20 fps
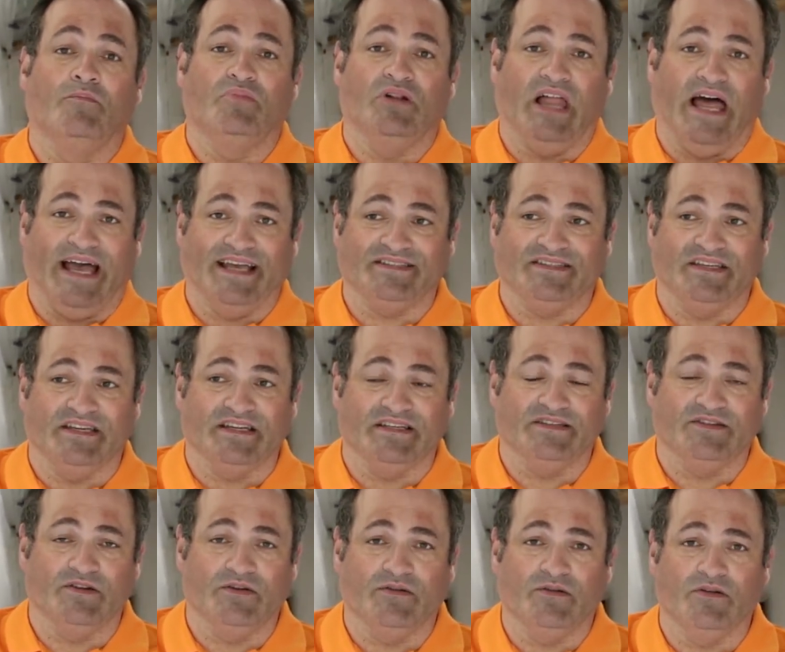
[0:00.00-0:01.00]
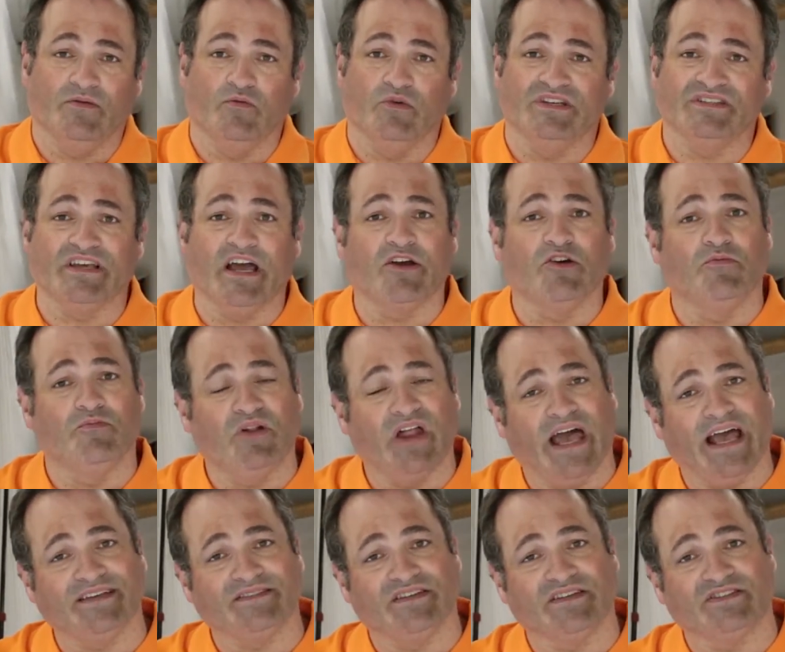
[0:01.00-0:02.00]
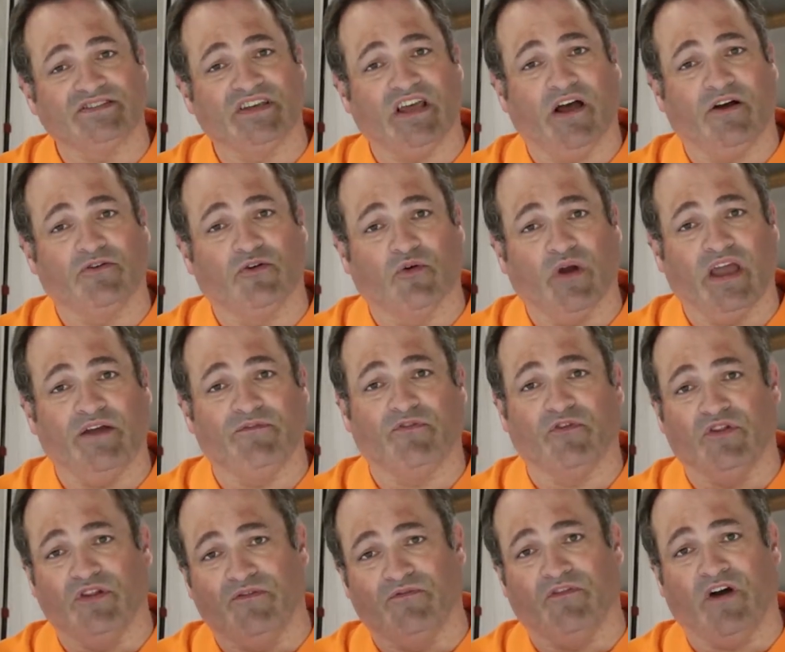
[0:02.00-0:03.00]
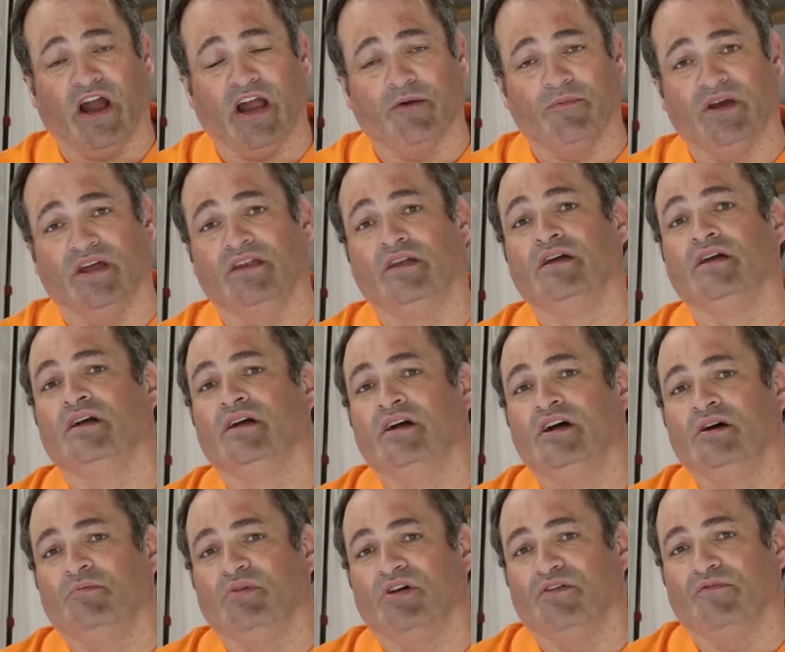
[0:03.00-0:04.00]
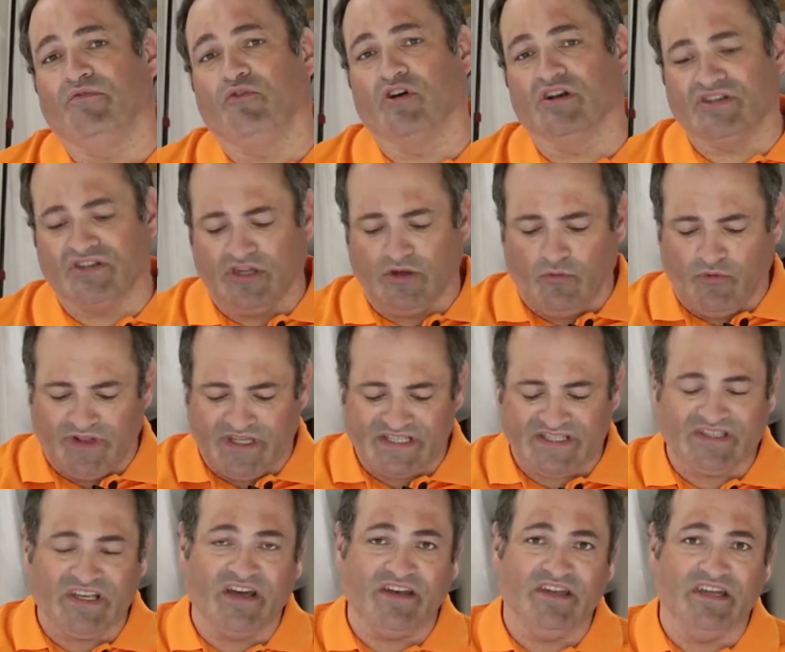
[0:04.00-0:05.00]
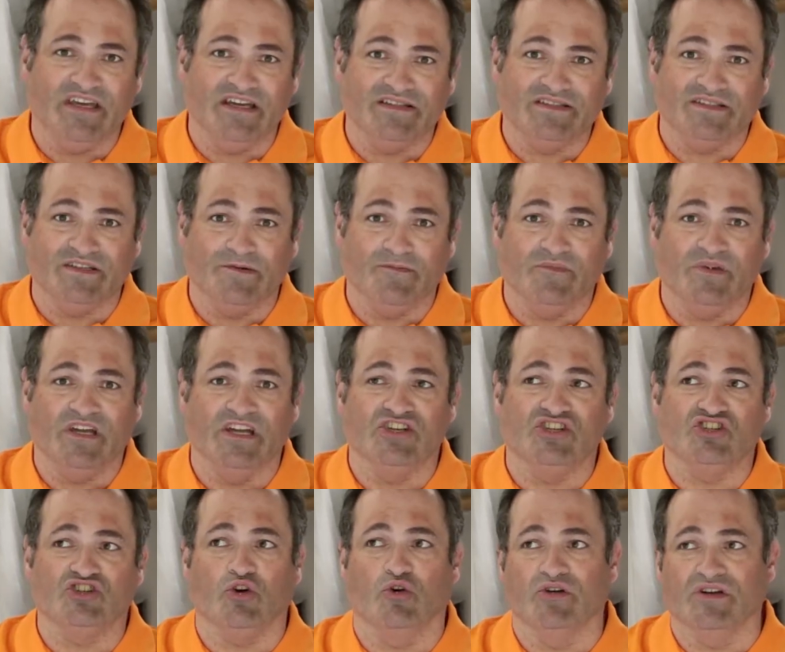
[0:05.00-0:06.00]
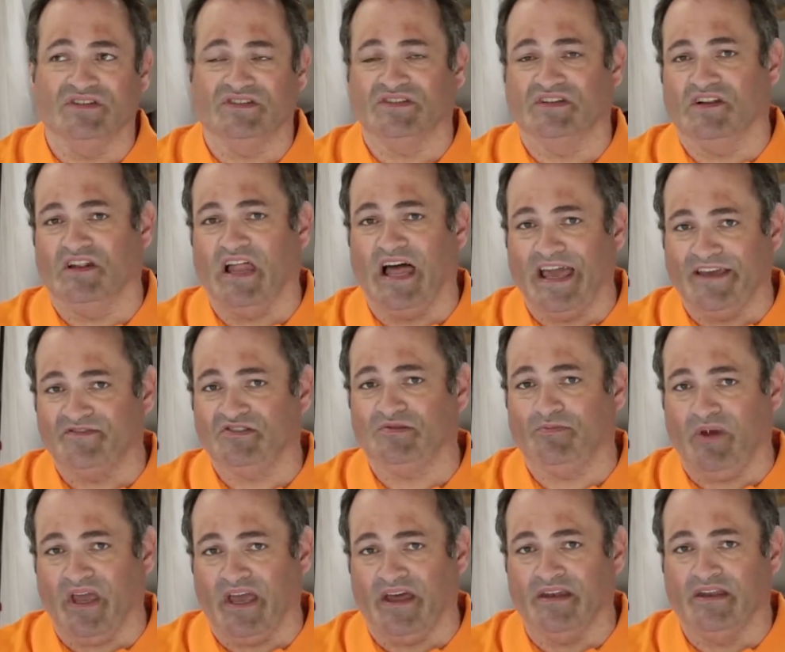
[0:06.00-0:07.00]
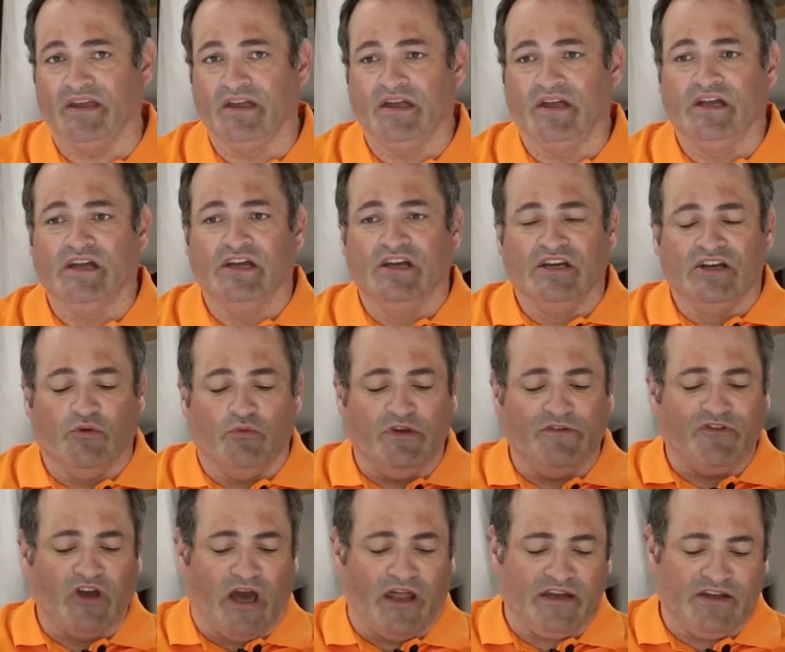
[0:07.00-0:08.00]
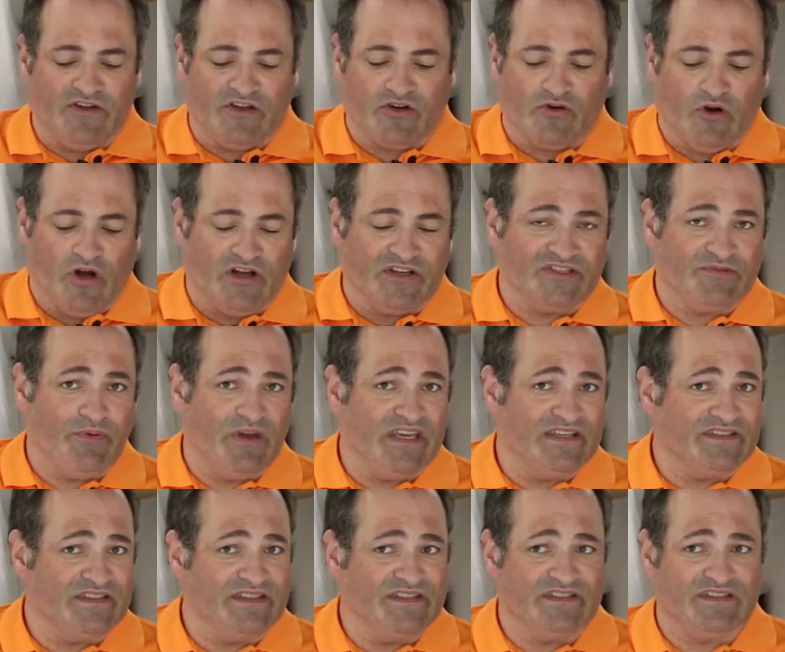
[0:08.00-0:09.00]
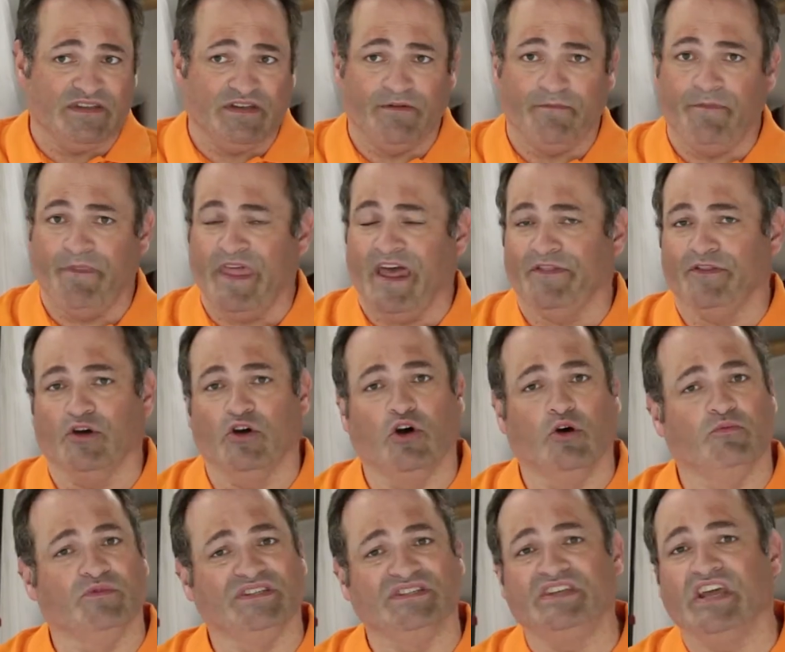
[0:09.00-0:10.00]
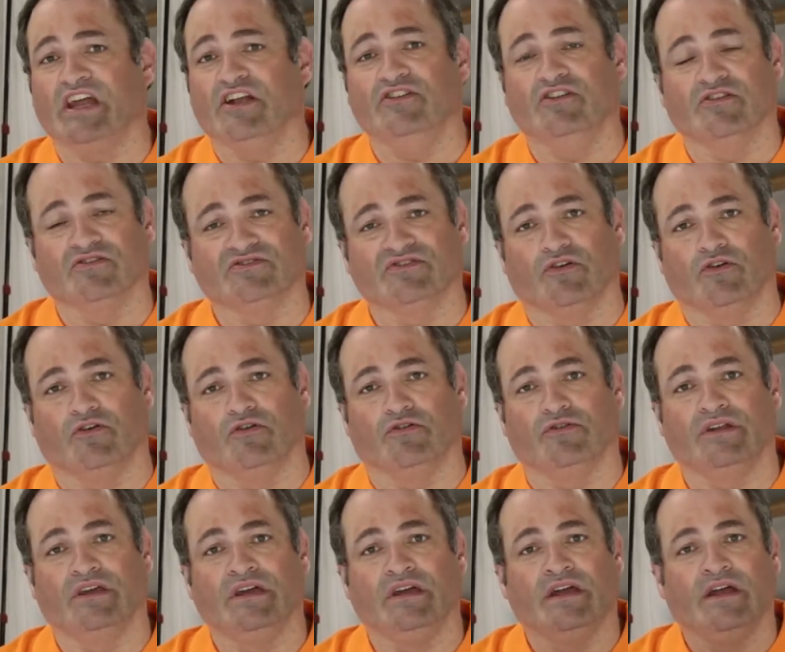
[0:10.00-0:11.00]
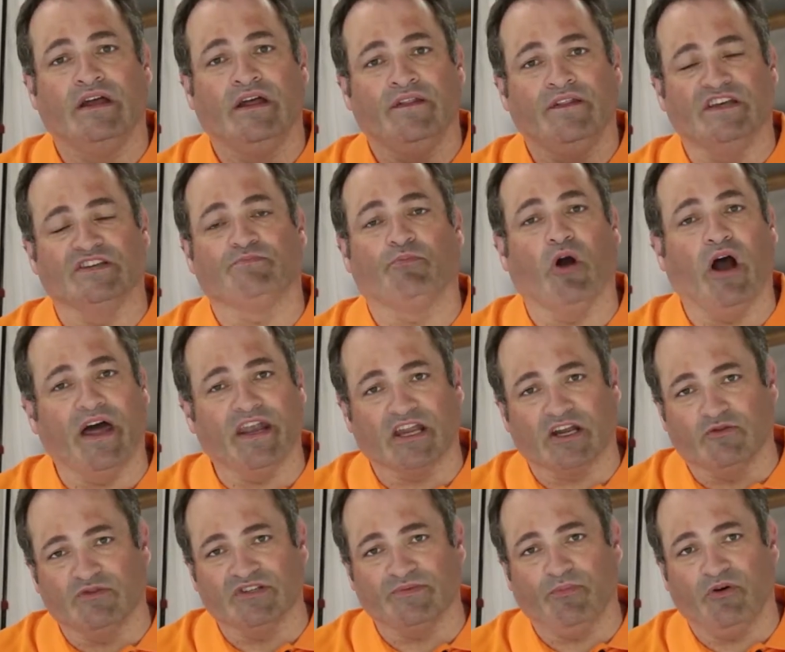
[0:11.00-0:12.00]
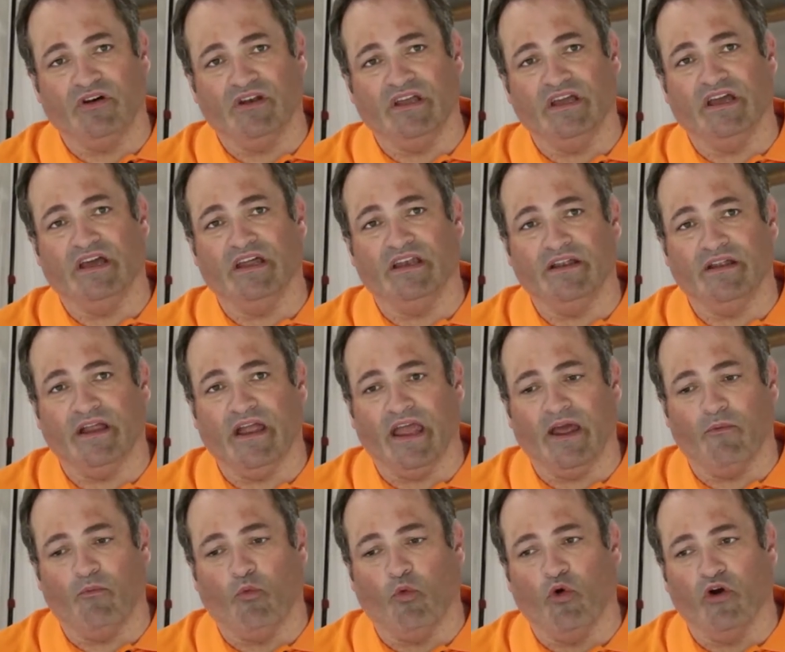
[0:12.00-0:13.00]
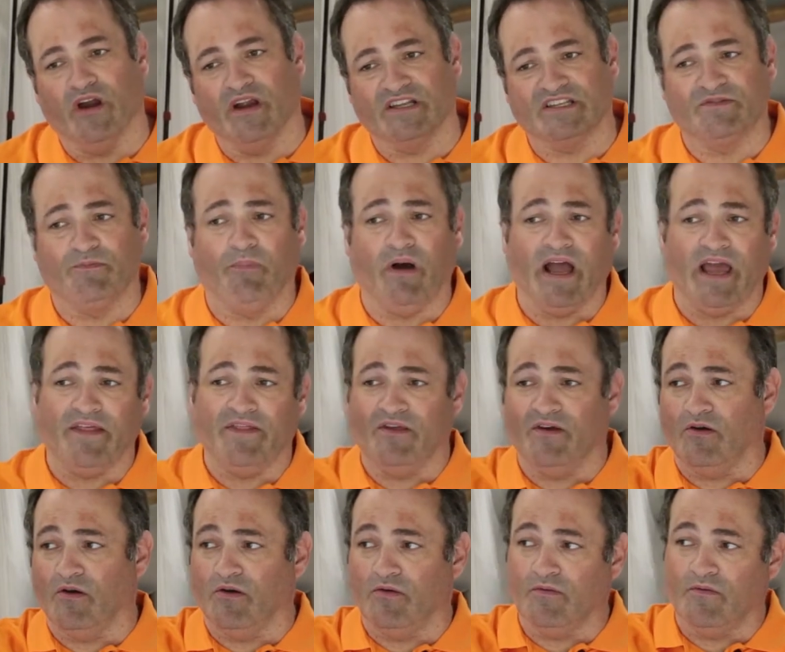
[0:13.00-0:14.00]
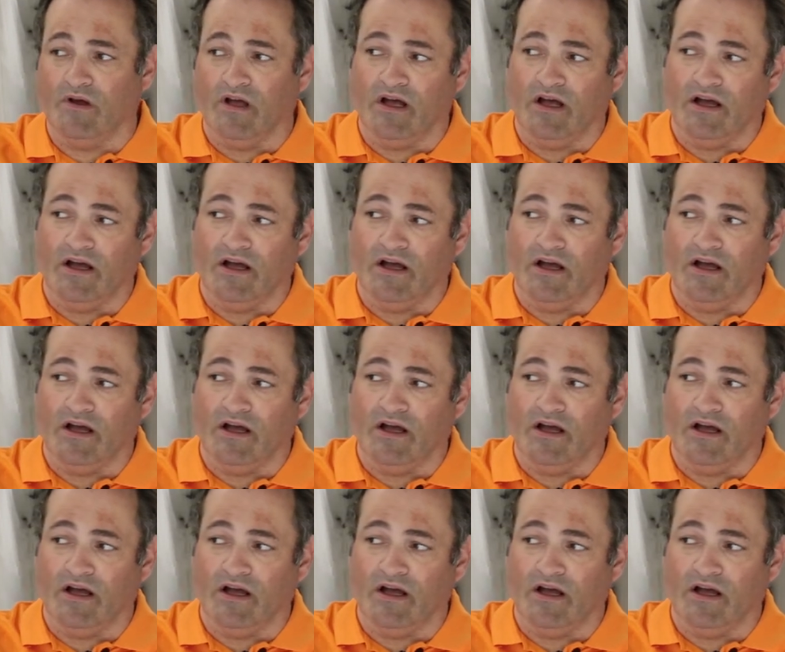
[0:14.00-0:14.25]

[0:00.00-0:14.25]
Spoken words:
plastics. Recycled plastics sound great for the environment, but unfortunately when the sun hits them, it shortens the lifespan. We've gone into crawl spaces that the home was 10 years old, this product was put in, and where it's by the